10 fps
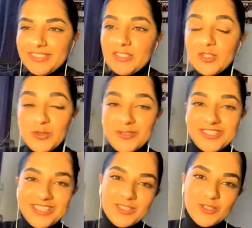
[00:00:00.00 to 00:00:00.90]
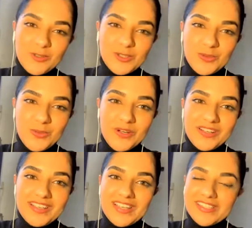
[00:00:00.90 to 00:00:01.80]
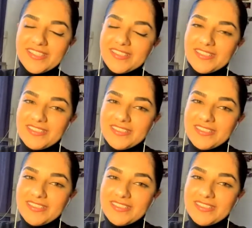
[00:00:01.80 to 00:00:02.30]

choosing social work as